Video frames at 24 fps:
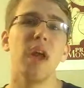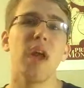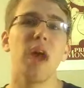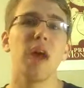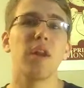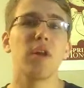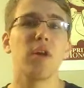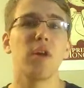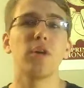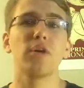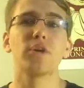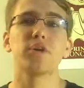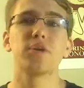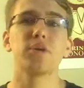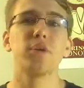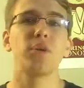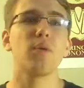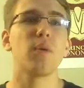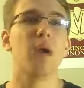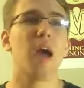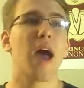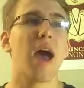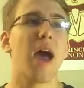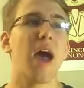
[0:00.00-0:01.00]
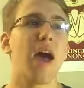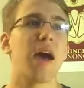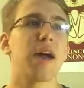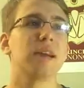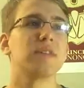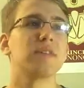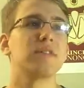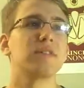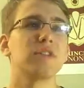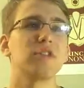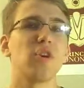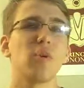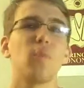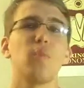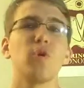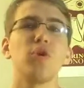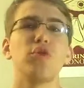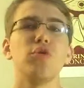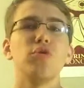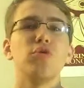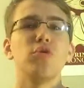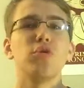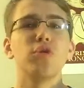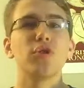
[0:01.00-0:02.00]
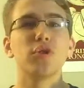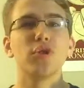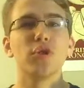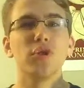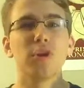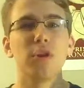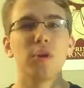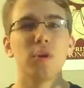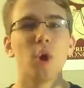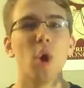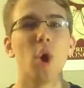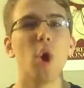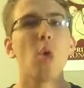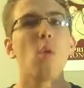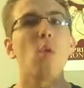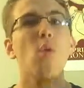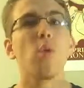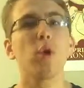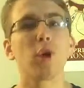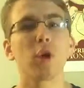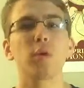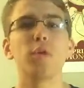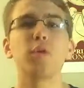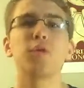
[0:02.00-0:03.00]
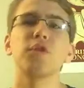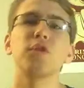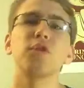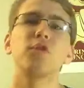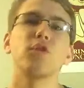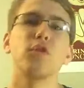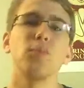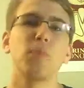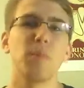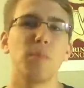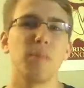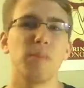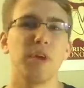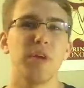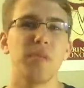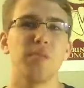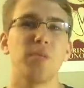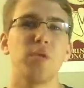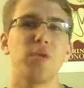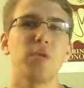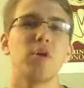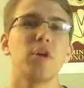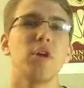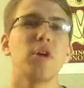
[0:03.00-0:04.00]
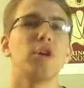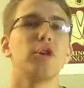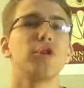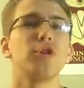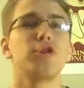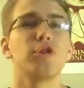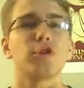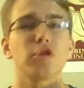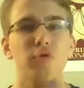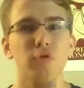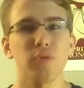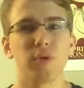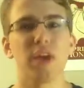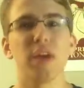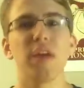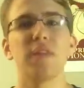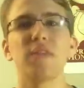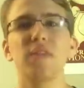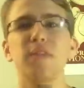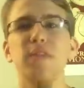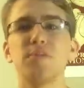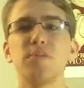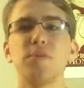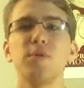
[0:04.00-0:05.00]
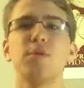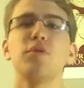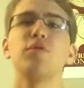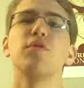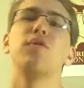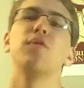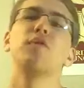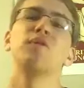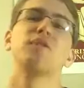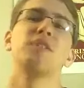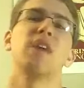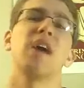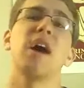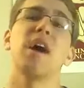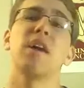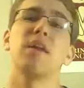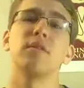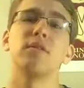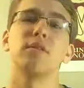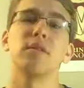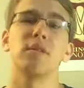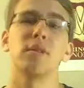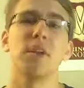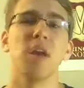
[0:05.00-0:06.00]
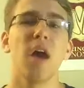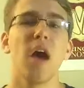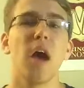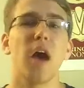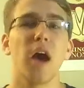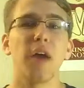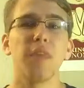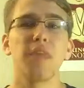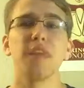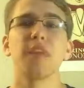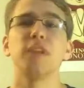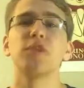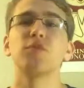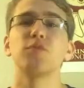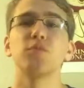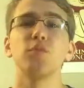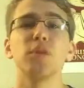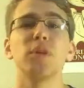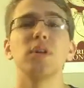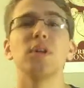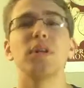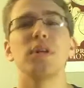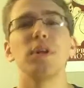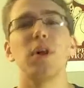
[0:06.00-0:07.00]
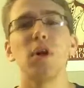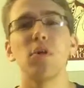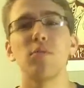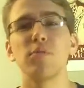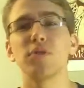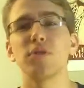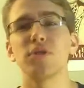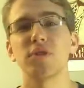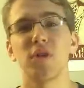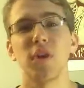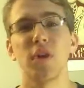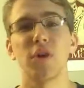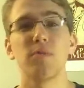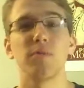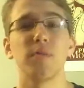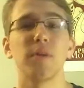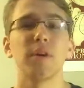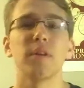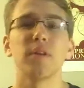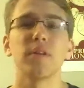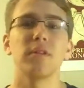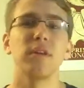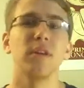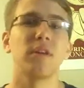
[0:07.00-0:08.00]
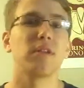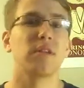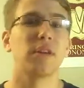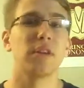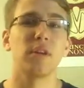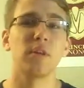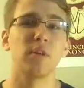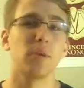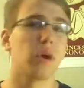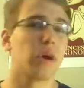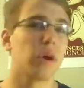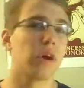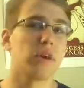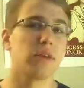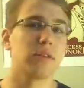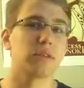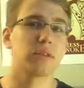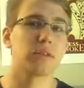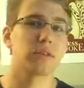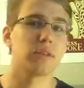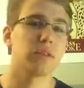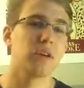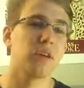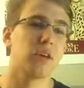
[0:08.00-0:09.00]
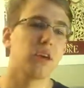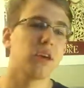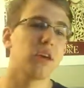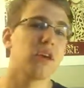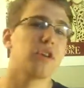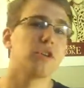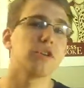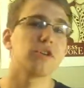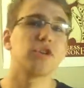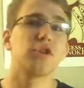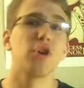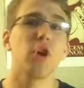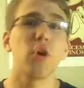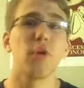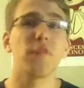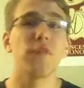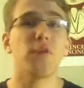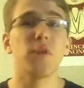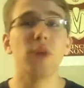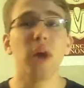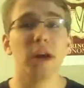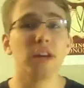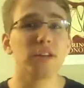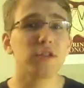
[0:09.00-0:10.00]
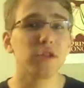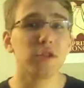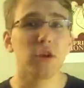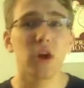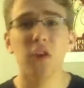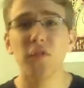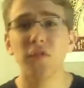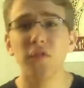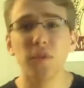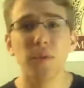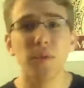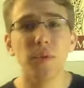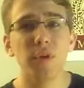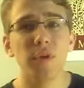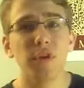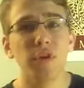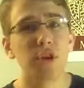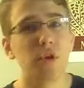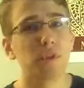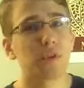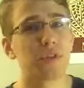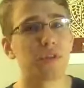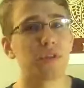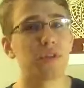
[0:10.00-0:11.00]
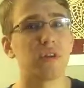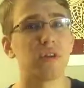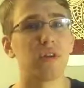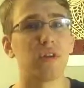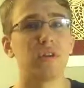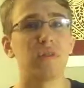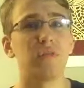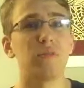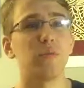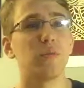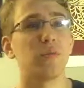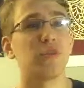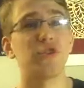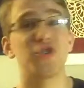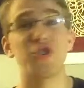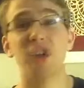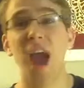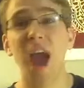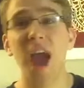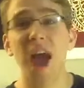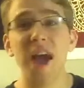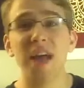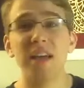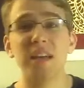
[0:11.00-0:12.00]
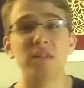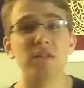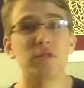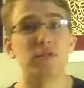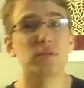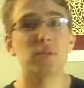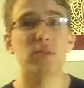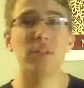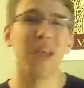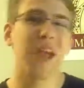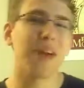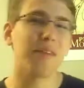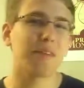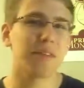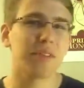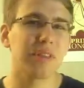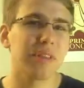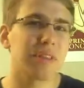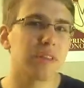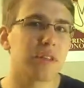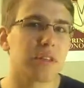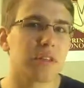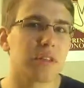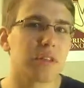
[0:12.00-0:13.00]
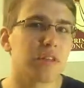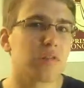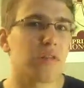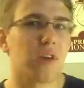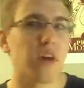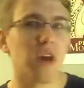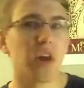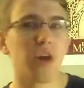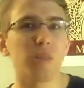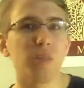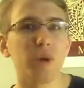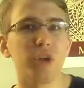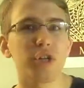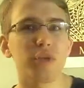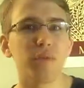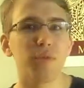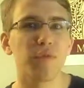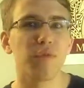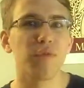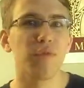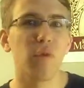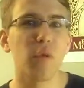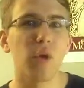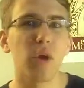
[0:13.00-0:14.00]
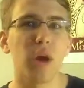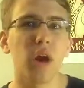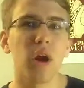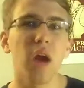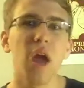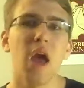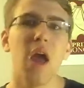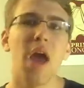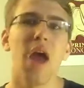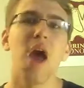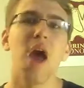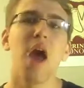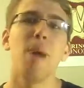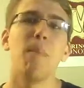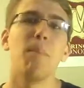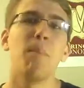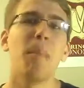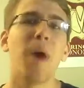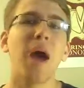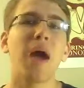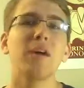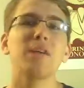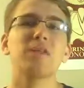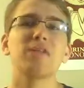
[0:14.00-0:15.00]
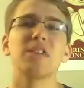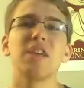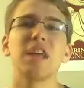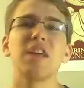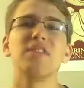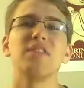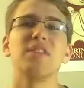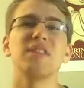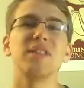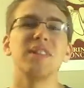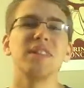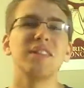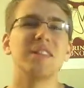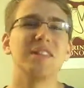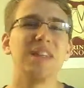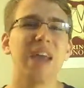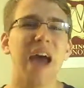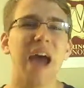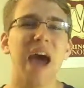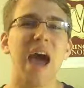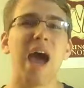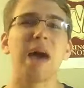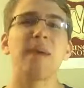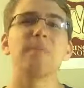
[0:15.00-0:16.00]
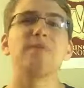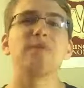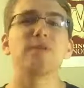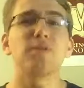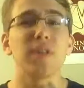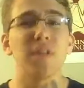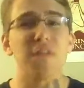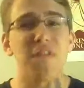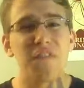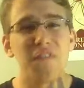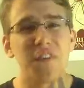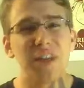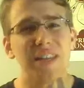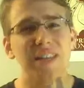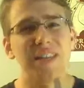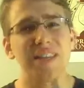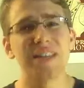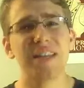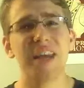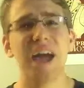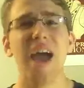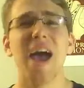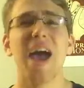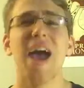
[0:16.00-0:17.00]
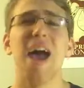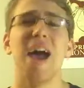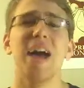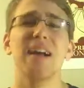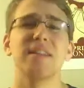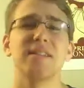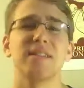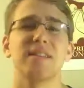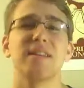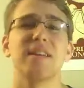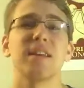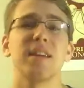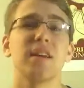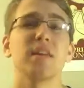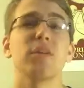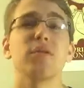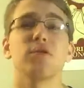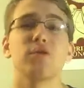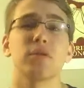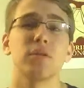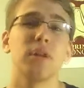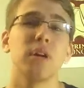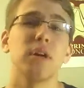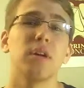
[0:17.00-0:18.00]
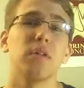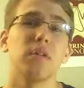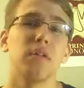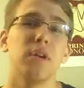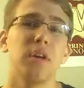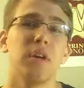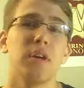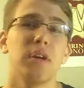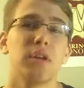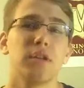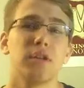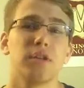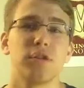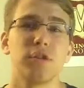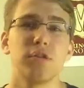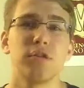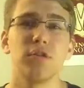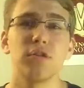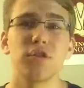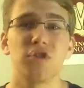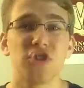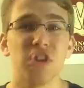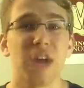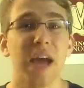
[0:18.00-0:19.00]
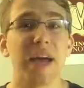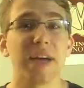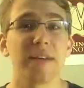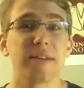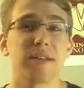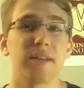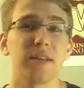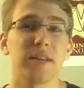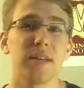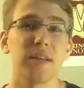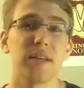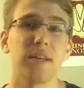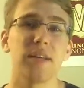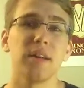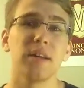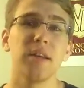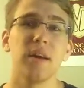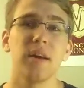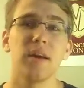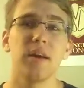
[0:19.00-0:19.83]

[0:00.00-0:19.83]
and also as someone who could work with a group of people to create these beautiful sounds, I think is really almost unparalleled anywhere else. So if you guys are unfamiliar with jazz, really haven't listened to very much before, Miles Davis is an absolutely fantastic intro to the jazz scene.